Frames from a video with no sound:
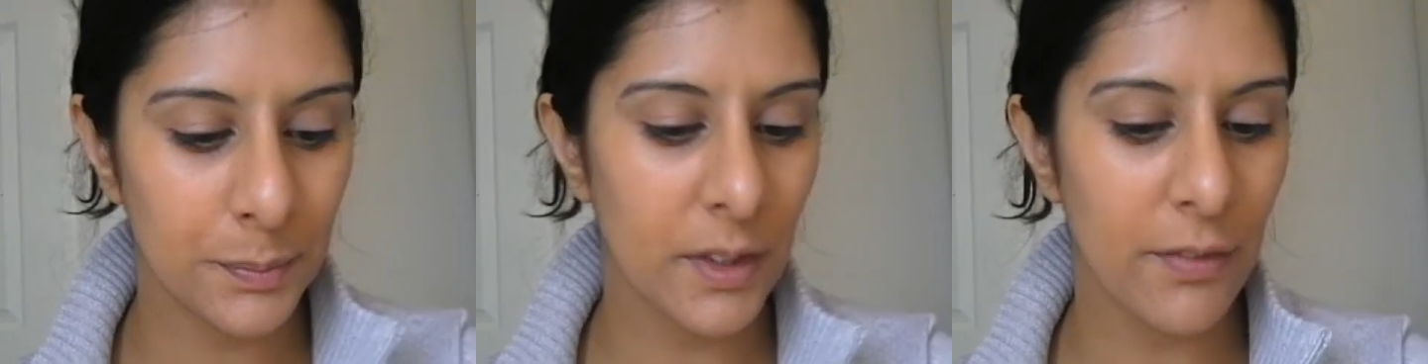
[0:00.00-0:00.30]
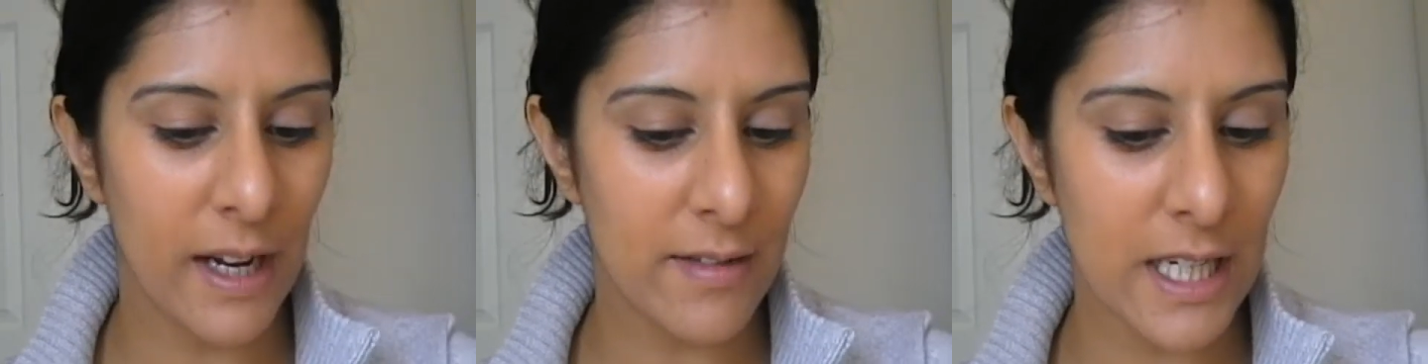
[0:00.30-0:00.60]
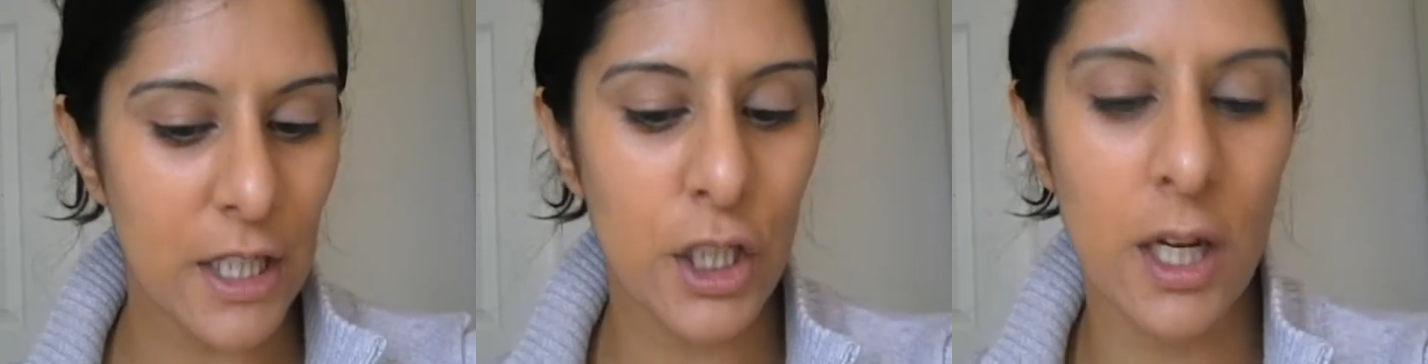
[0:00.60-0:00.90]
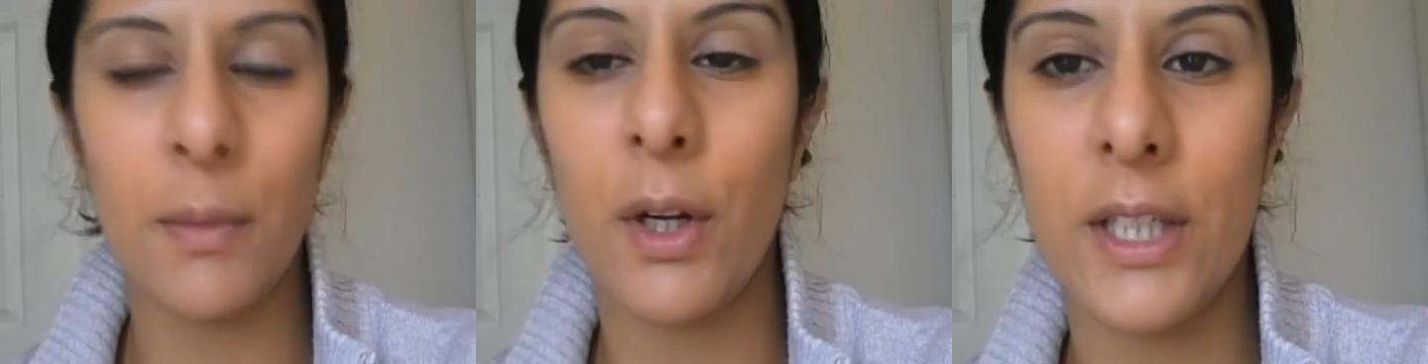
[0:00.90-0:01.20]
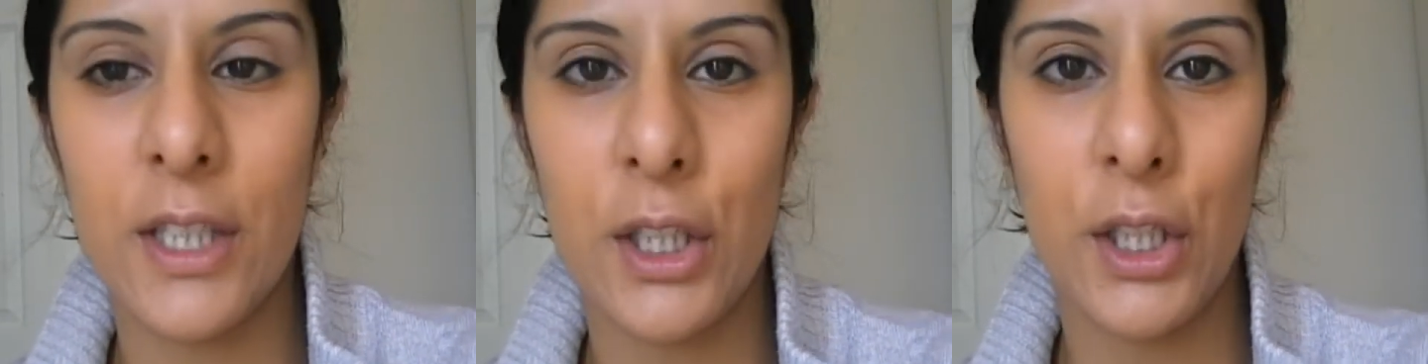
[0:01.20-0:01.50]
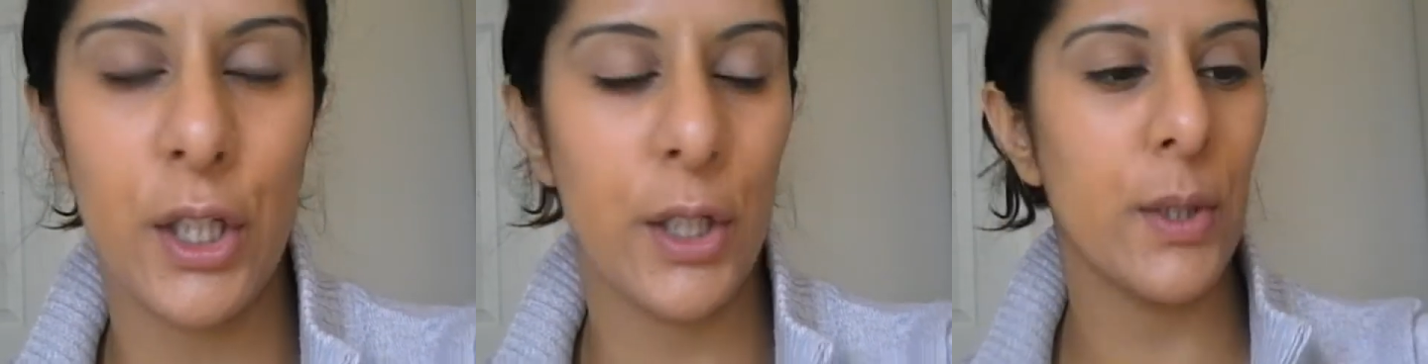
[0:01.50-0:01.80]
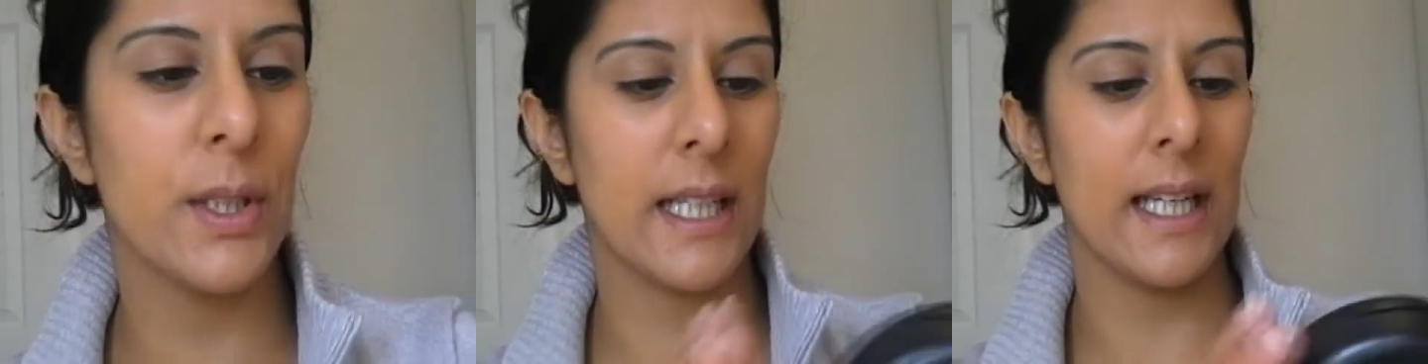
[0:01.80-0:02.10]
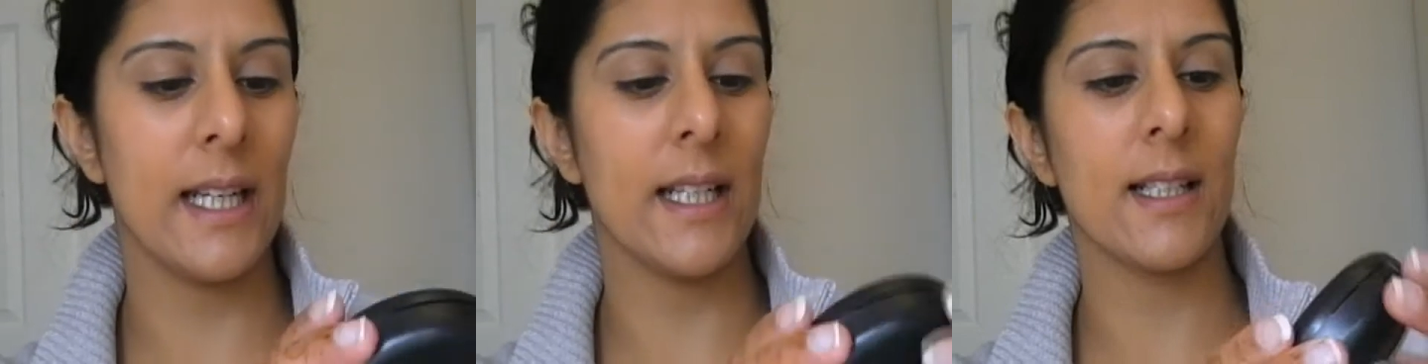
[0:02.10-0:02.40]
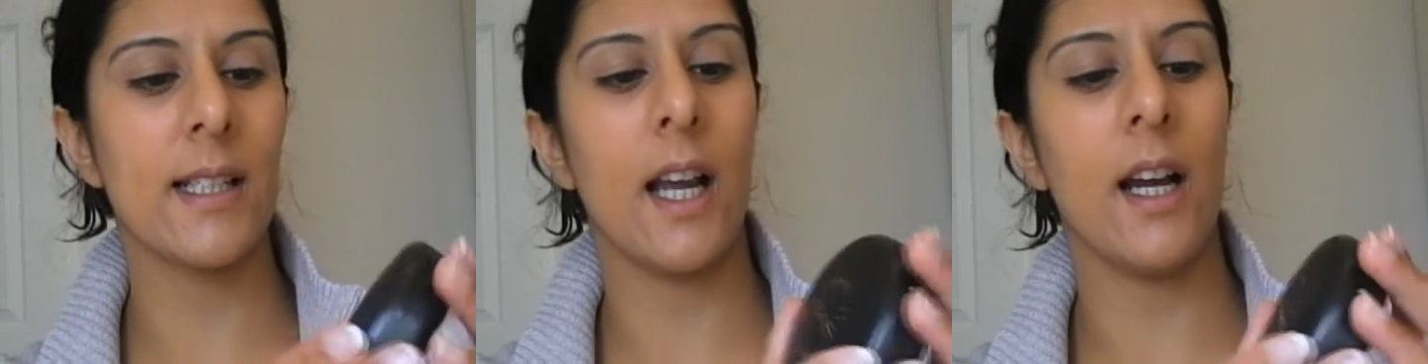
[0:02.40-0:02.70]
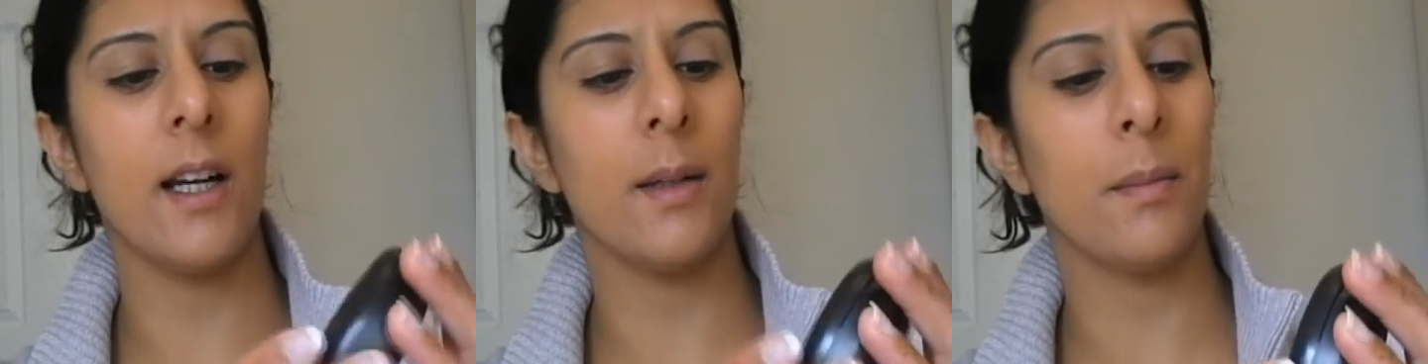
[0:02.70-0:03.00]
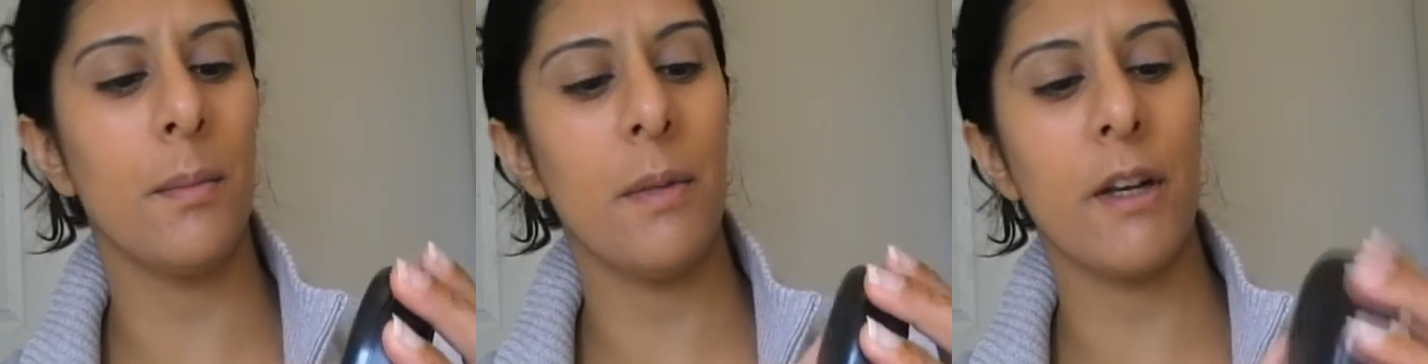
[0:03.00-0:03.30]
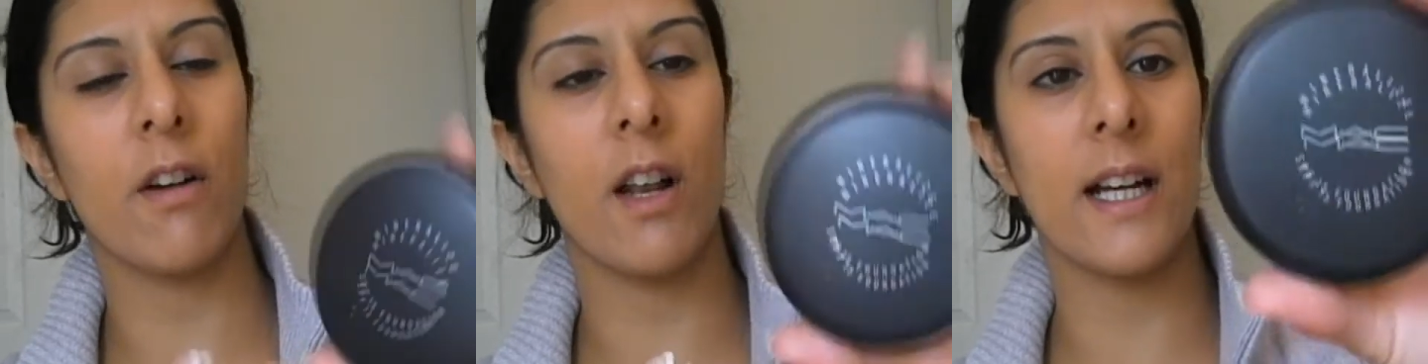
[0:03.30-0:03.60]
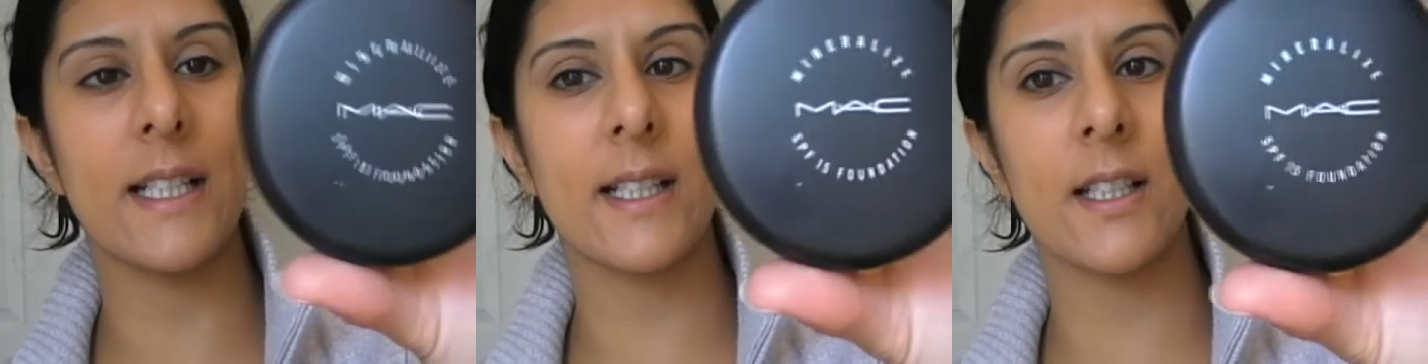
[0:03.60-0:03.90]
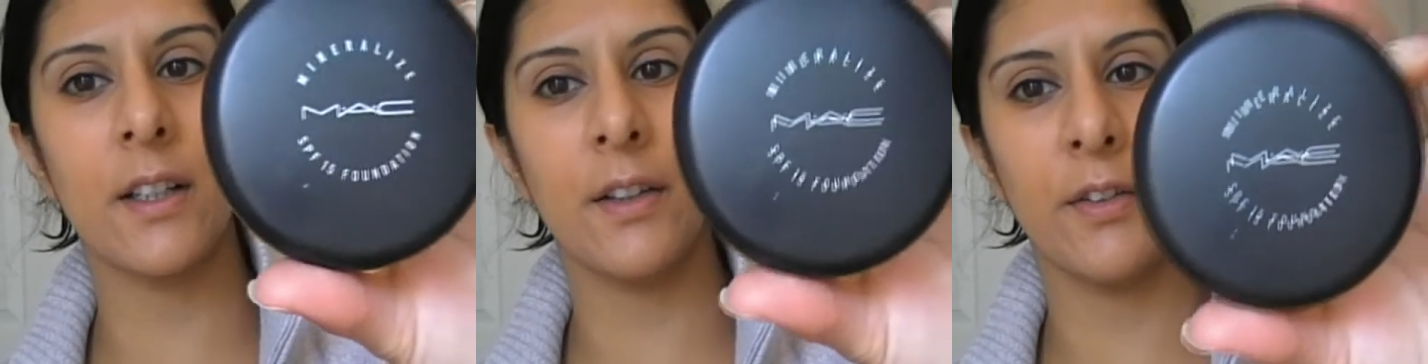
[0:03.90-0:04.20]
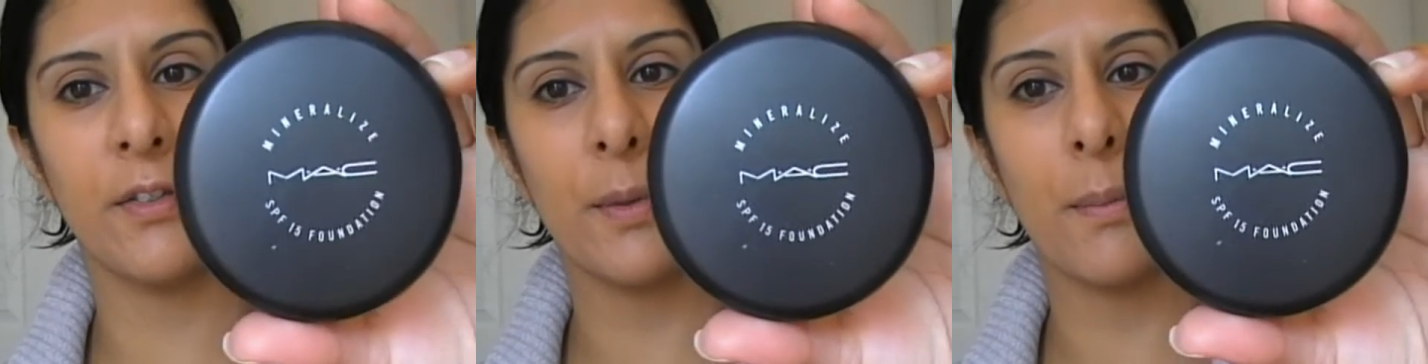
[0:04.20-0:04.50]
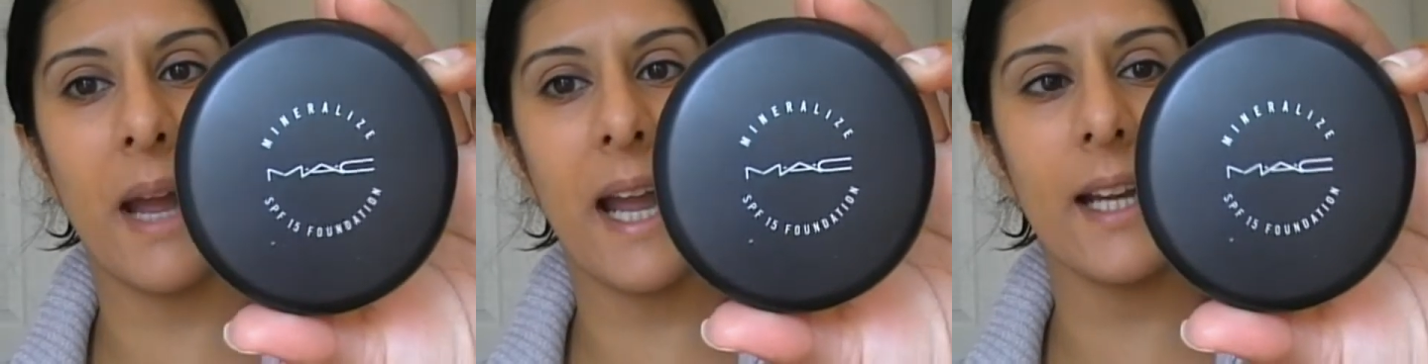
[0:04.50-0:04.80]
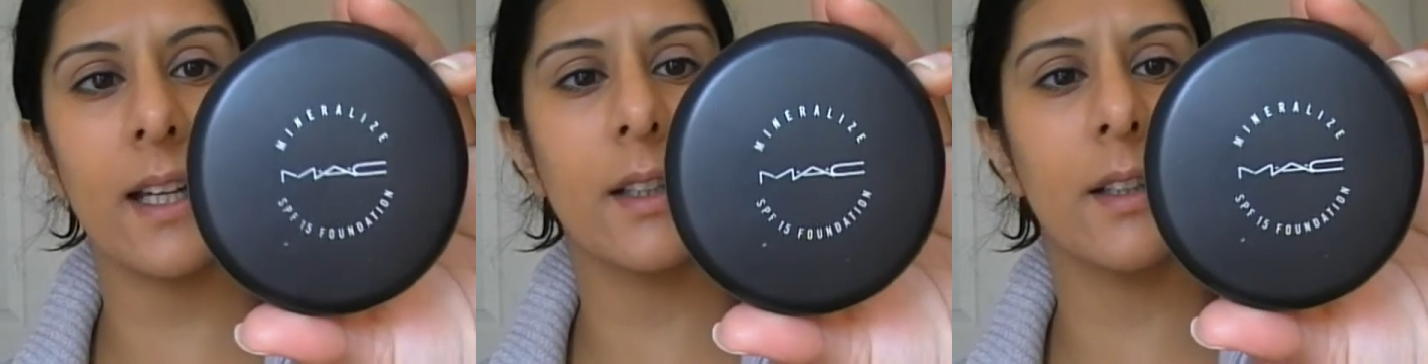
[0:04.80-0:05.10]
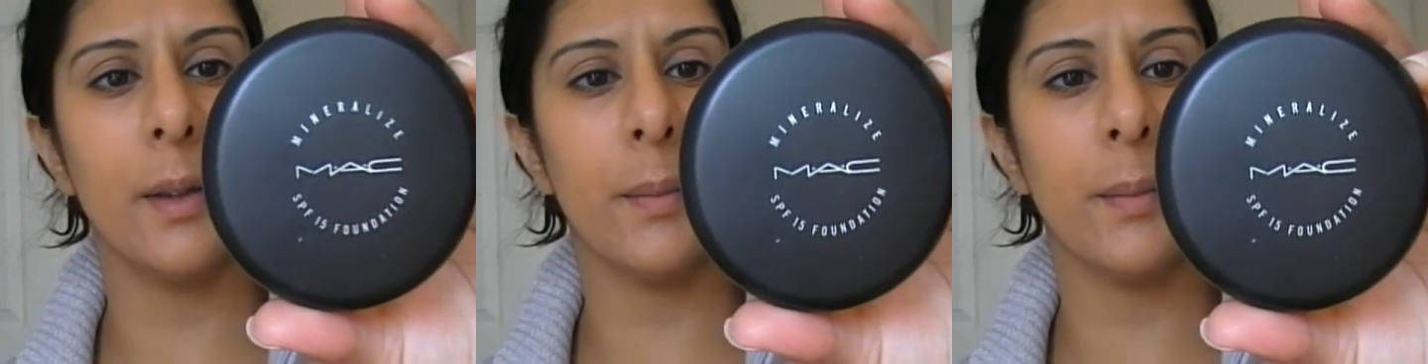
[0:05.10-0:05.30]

The foundation I'm going to use is Mineralize from MAC.